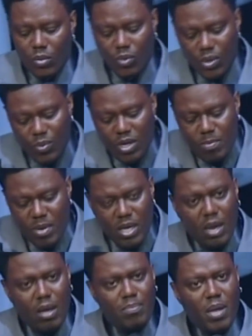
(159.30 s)
Where you been?
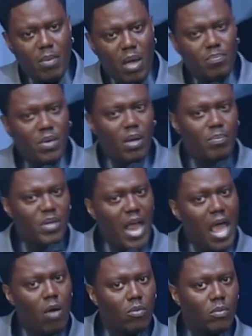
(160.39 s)
I've been
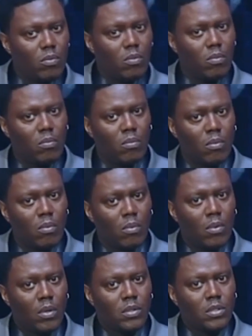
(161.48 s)
out.
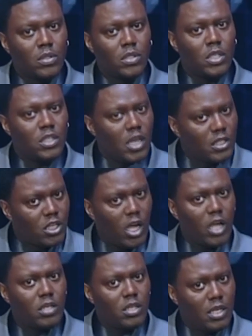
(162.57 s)
She said, didn't I tell
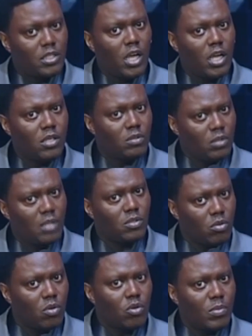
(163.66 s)
you,
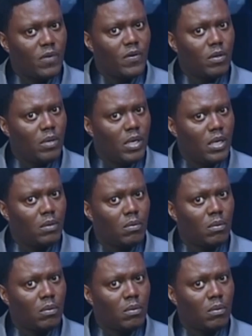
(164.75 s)
don't go no motherfucking way out?